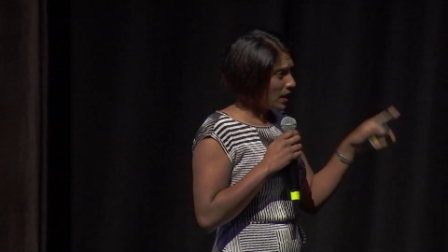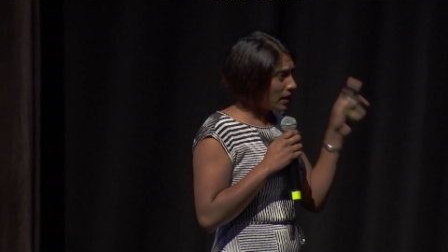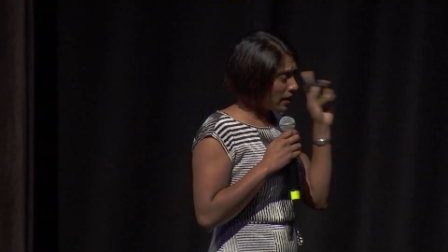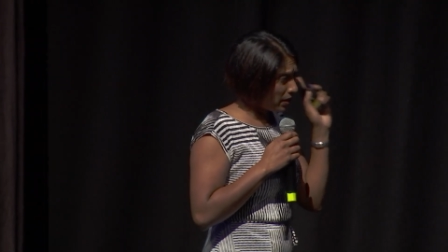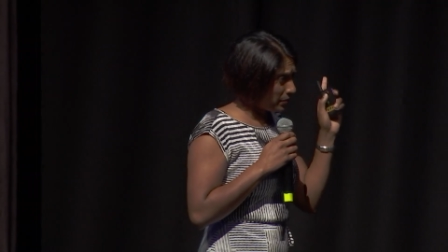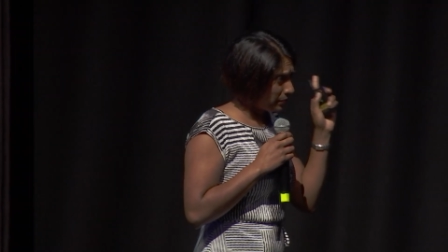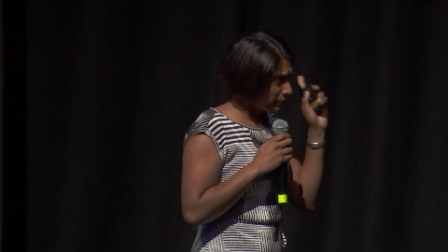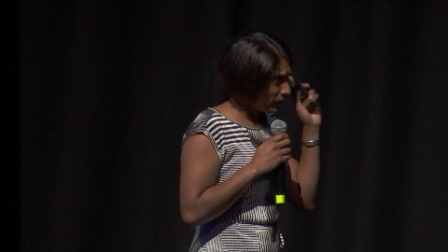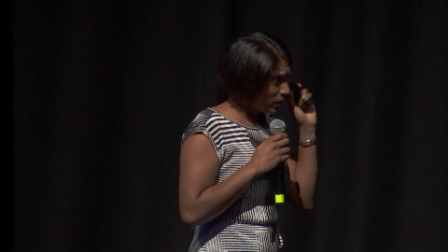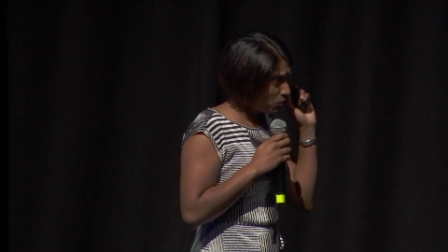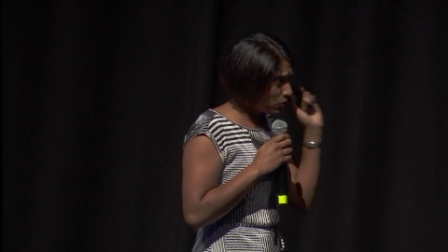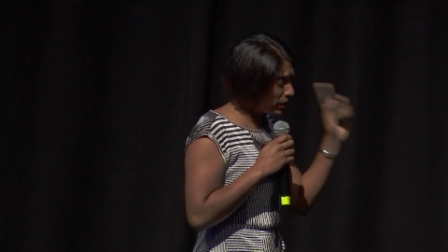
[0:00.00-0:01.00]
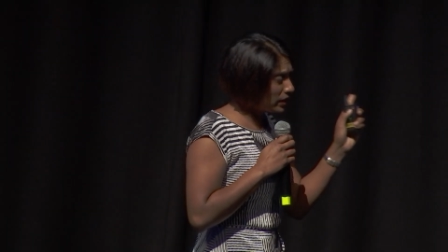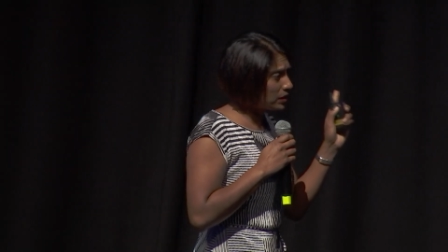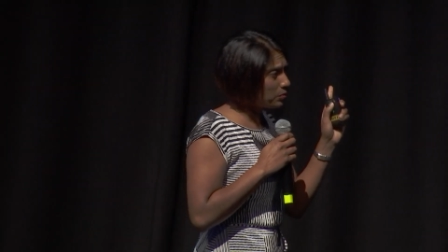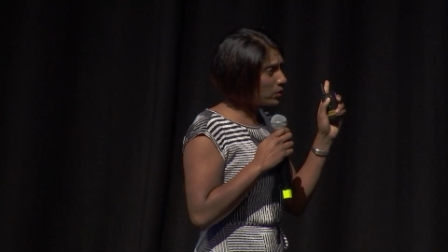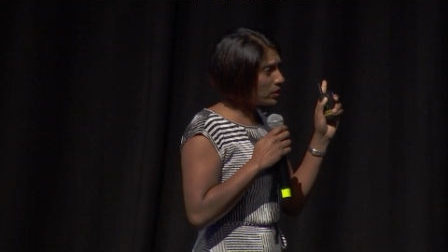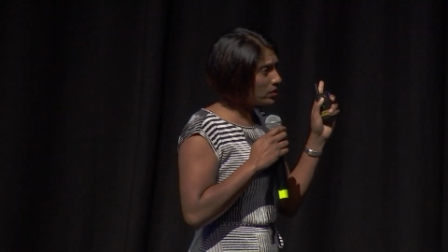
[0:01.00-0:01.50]
Now, really
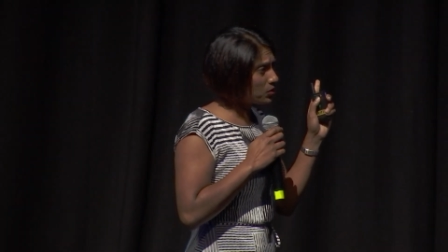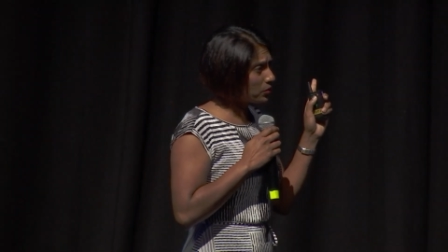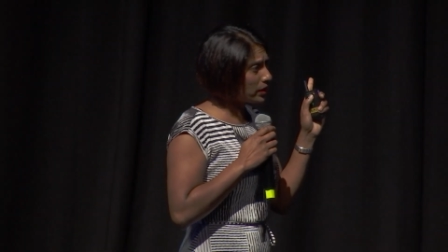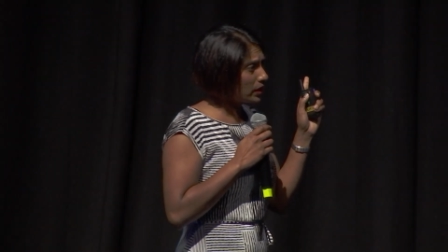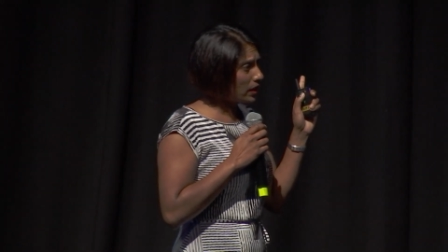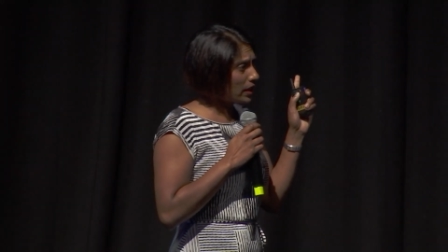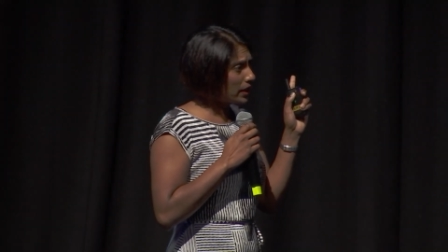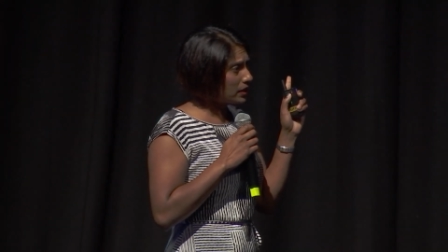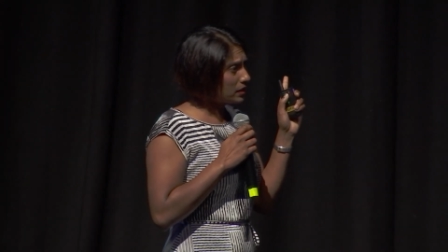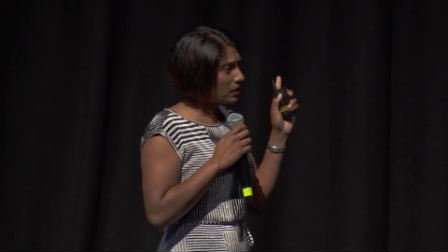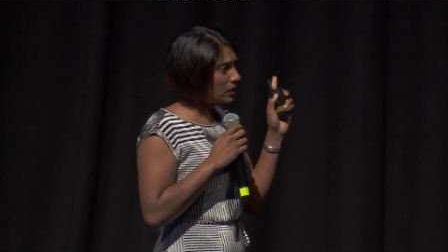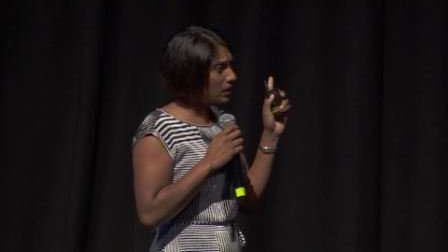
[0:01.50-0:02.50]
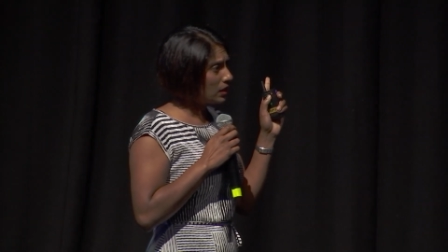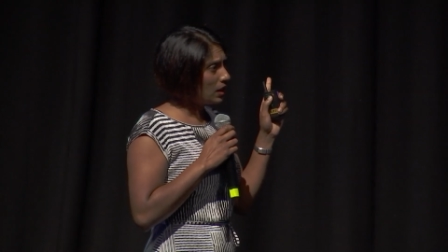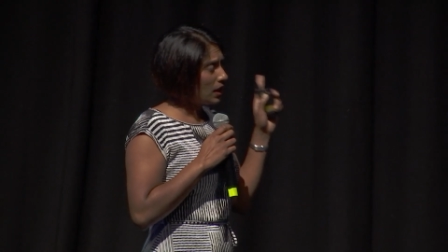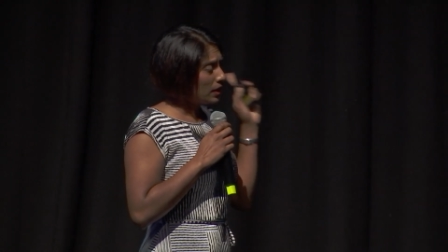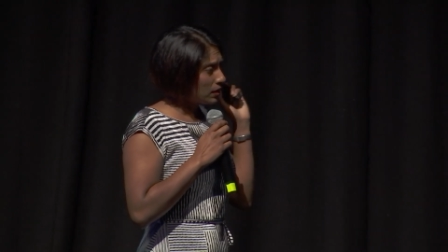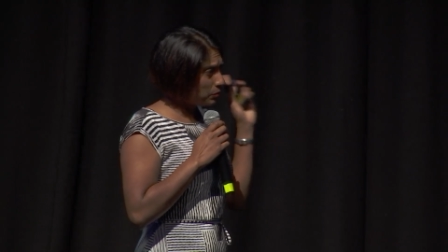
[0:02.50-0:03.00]
important to realize
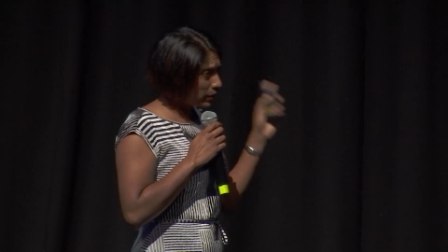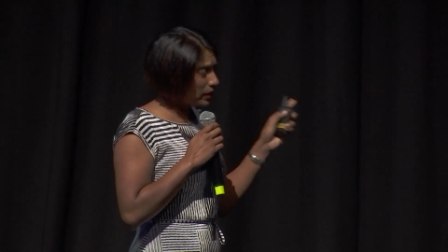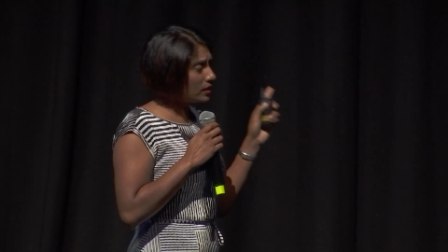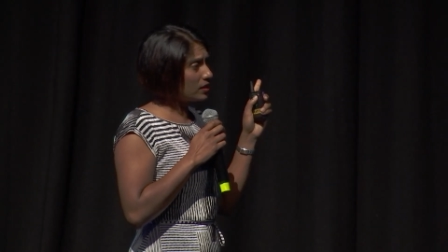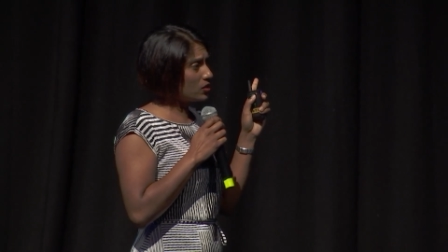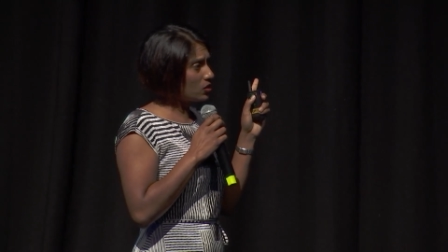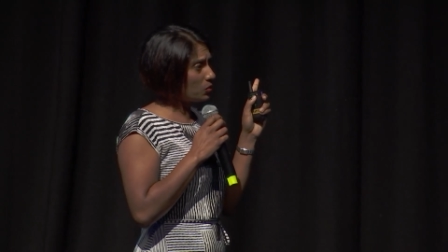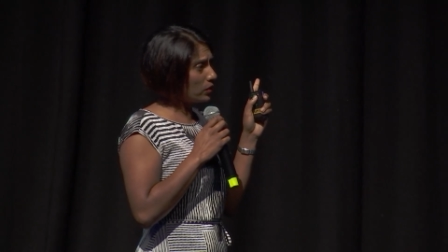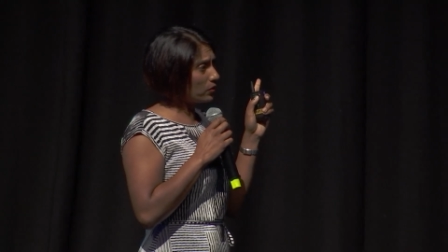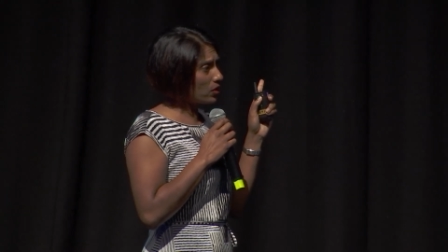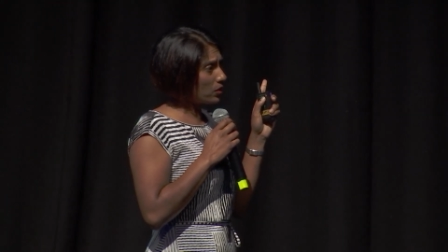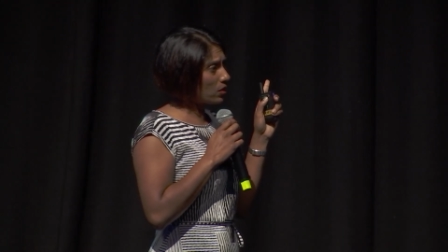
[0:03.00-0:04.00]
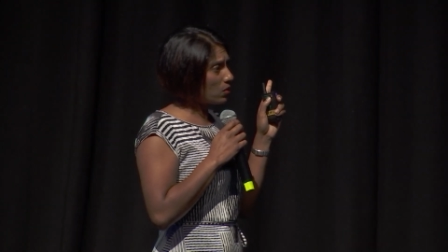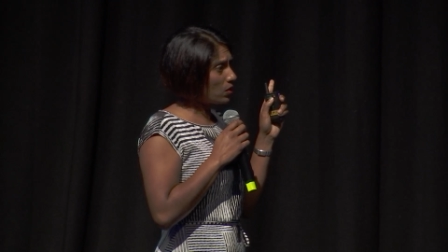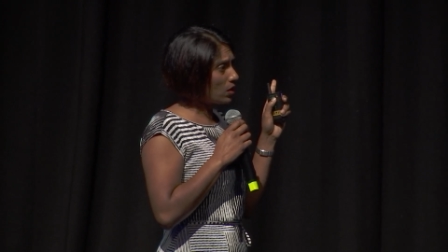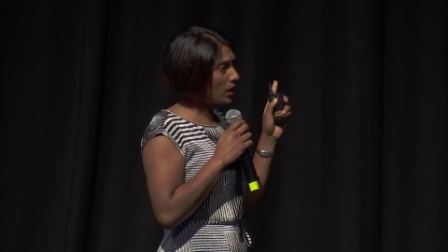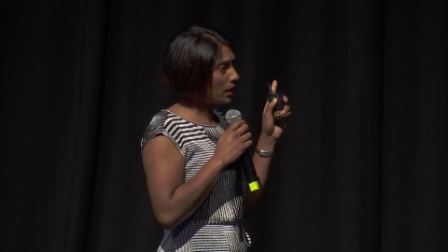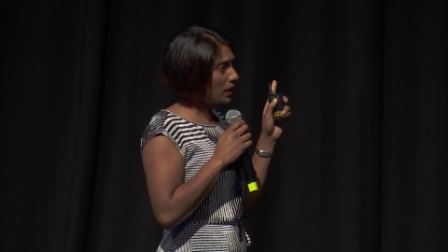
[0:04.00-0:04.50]
the biggest issue we've got going
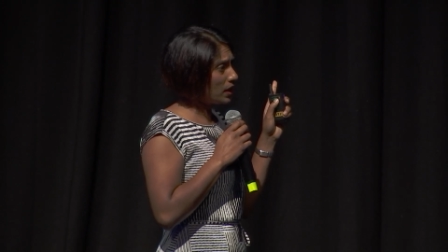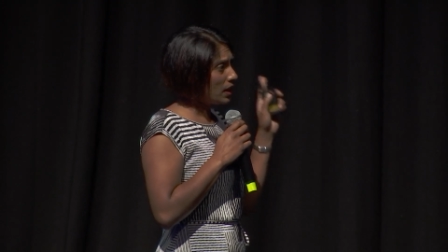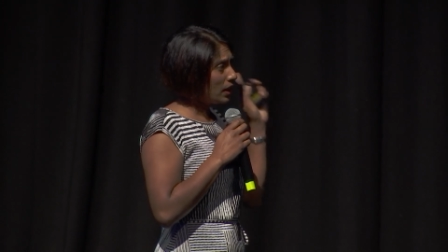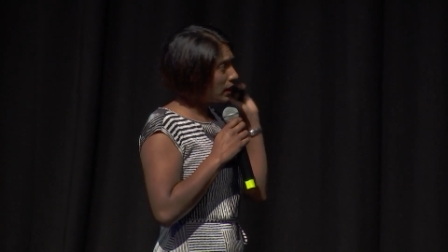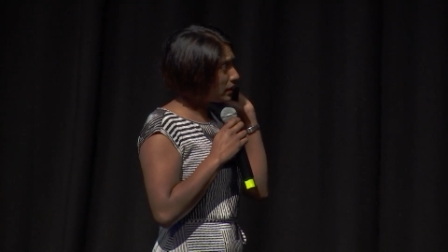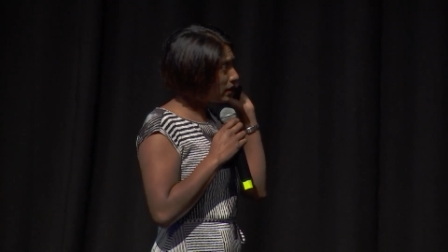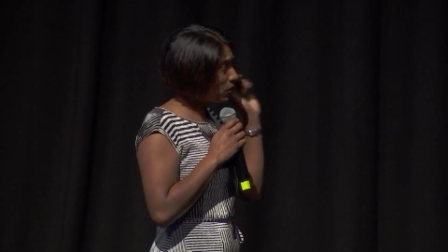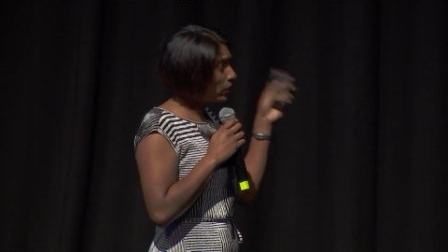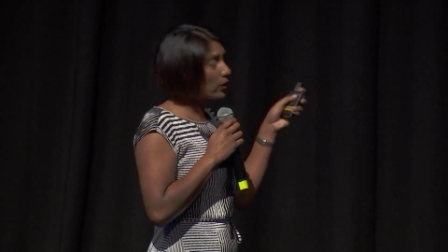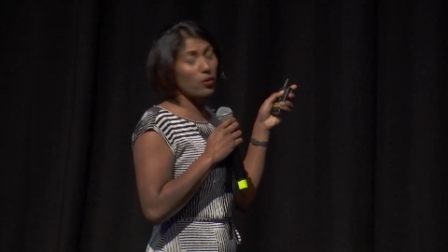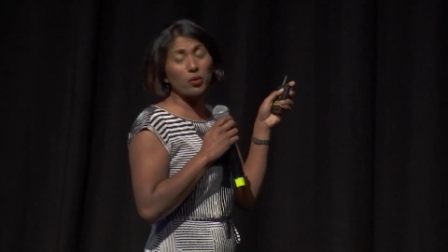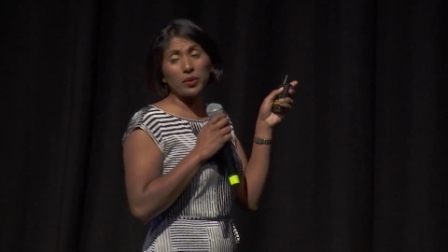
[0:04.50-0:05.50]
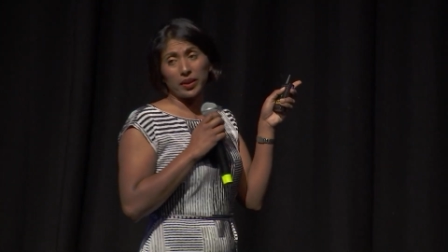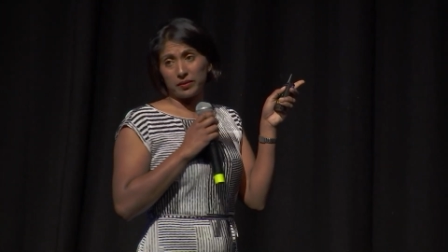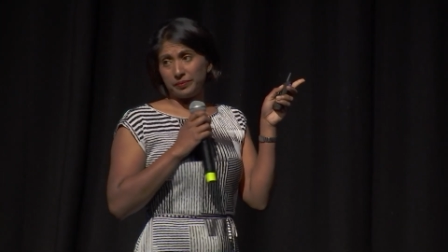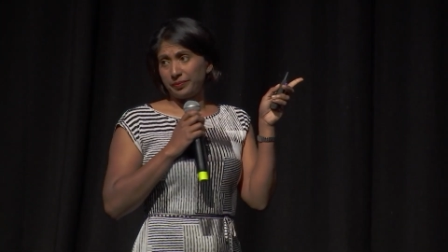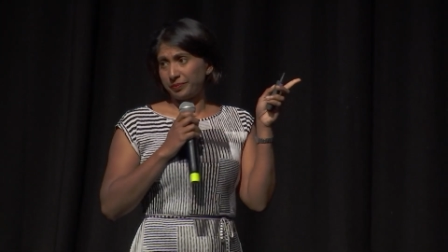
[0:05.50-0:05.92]
on is that we're growing,